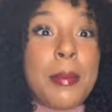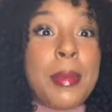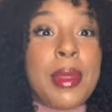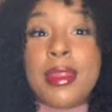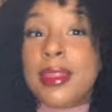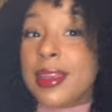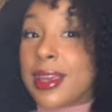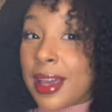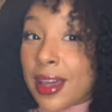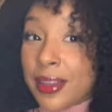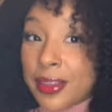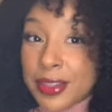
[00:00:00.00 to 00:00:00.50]

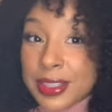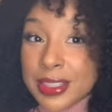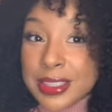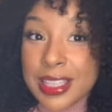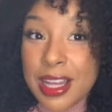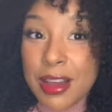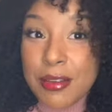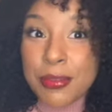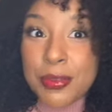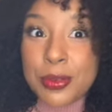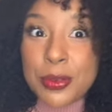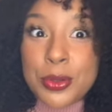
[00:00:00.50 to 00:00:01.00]
the other
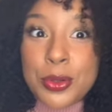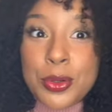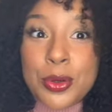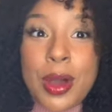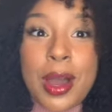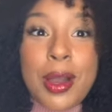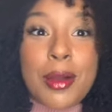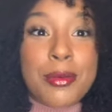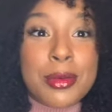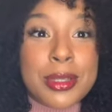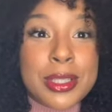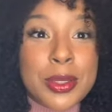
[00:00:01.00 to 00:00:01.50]
snafu,
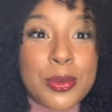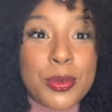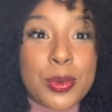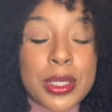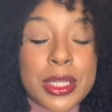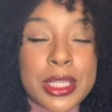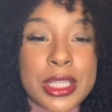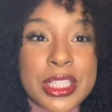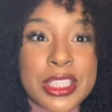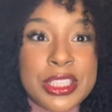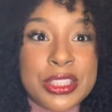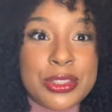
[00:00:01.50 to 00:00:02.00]
I really
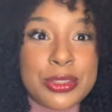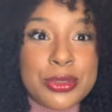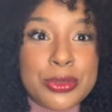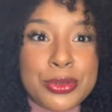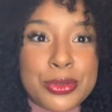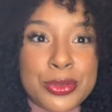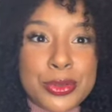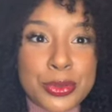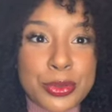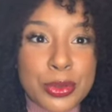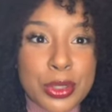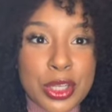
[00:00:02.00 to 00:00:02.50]
wanted to,
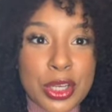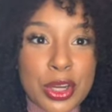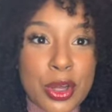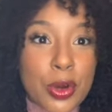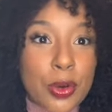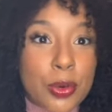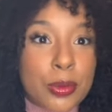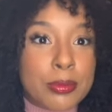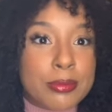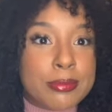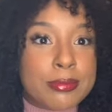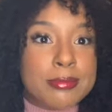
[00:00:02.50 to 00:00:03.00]
you
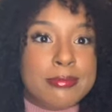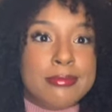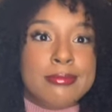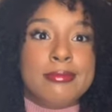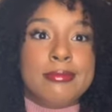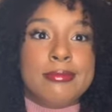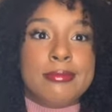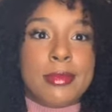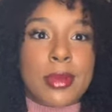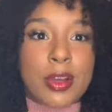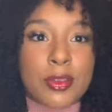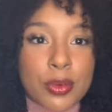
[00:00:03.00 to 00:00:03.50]
know,
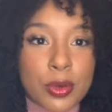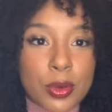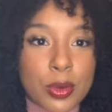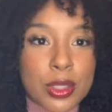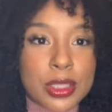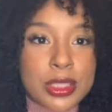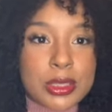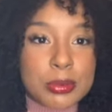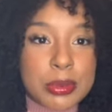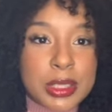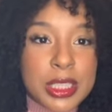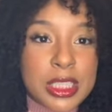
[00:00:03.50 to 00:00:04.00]
of
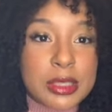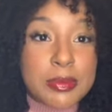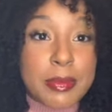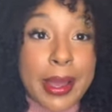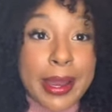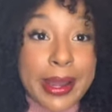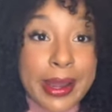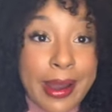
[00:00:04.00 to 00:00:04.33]
course, bleach my